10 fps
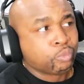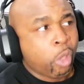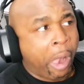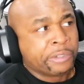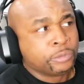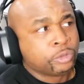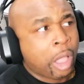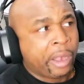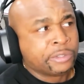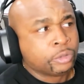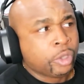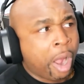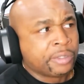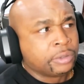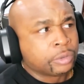I know.
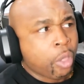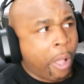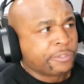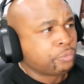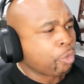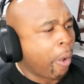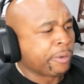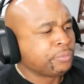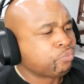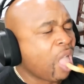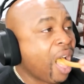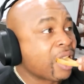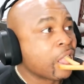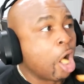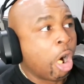My hairdresser lost
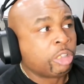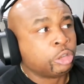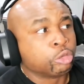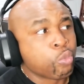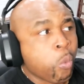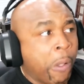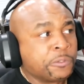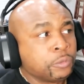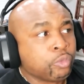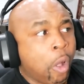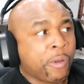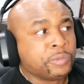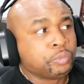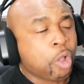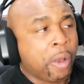his touch when he decided he was
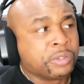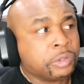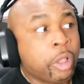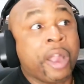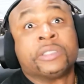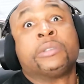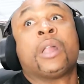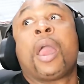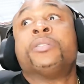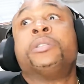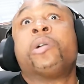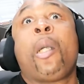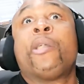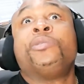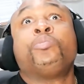straight. Apparently, it
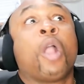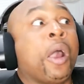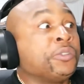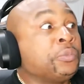is a choice.